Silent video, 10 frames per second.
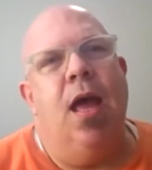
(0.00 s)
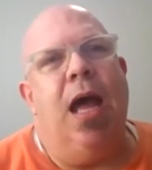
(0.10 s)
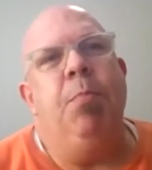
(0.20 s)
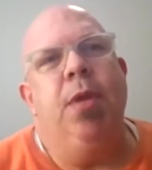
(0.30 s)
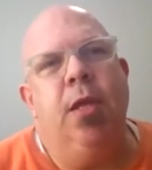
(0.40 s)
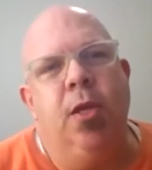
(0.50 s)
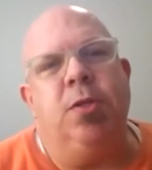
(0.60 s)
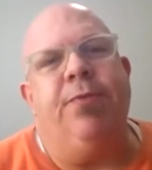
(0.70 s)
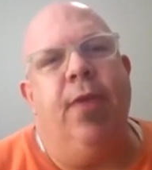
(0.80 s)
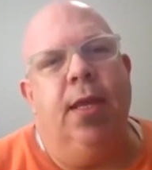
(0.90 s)
a
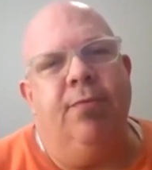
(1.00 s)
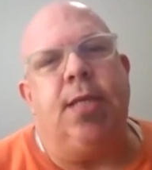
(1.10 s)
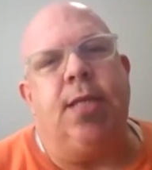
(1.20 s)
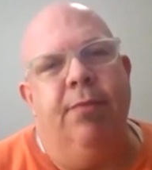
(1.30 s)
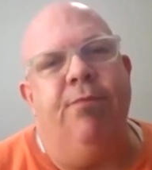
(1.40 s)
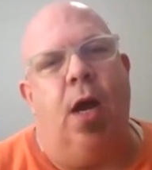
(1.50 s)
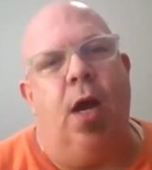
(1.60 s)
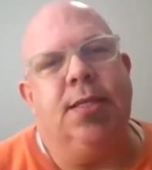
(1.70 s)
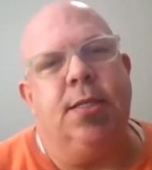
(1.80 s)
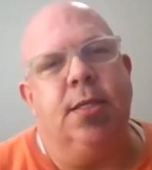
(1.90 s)
huge fan of Sutton
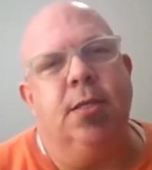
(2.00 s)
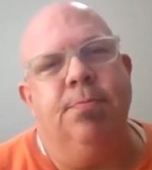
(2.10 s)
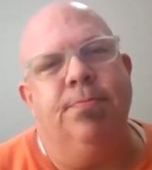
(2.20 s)
Foster.